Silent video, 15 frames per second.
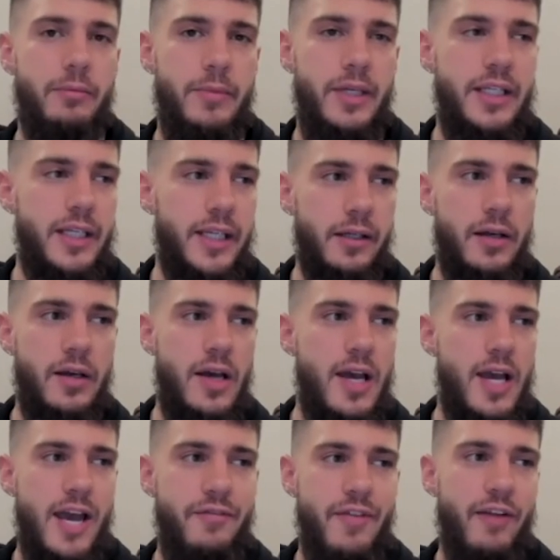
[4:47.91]
Meaning
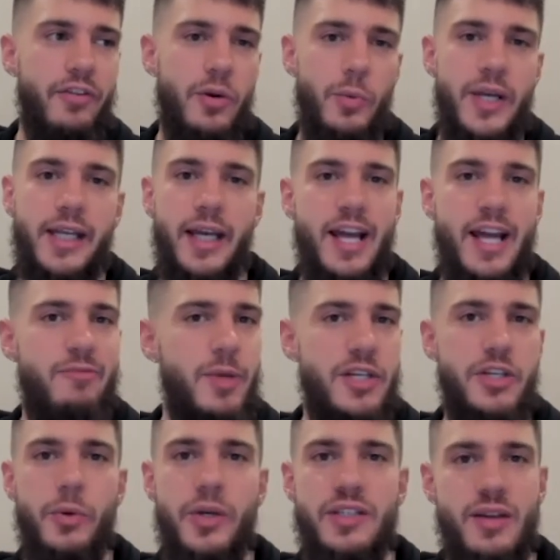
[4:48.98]
if every weekend I've been
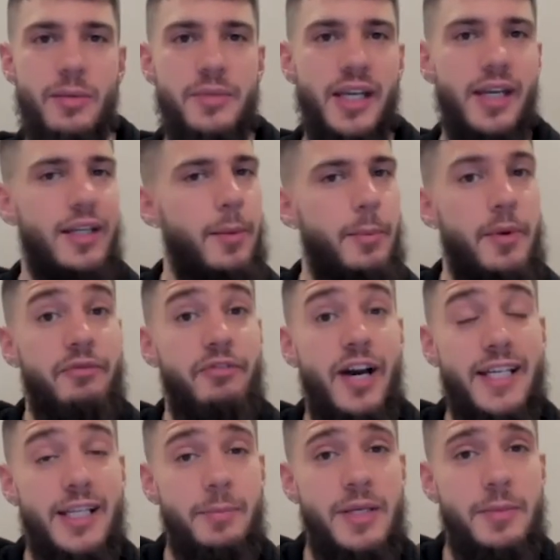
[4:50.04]
doing something and I'm
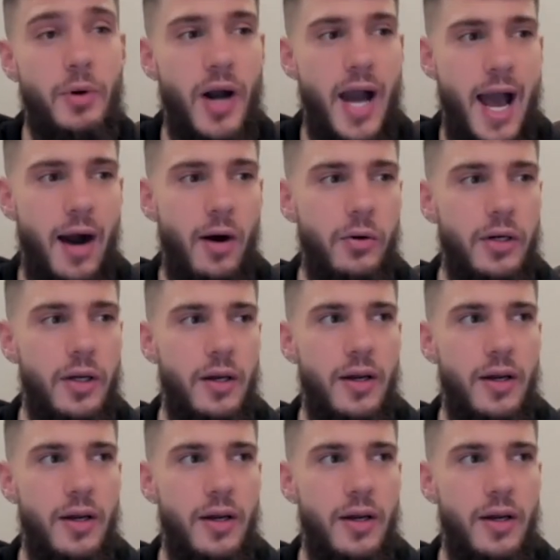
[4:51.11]
inviting people out,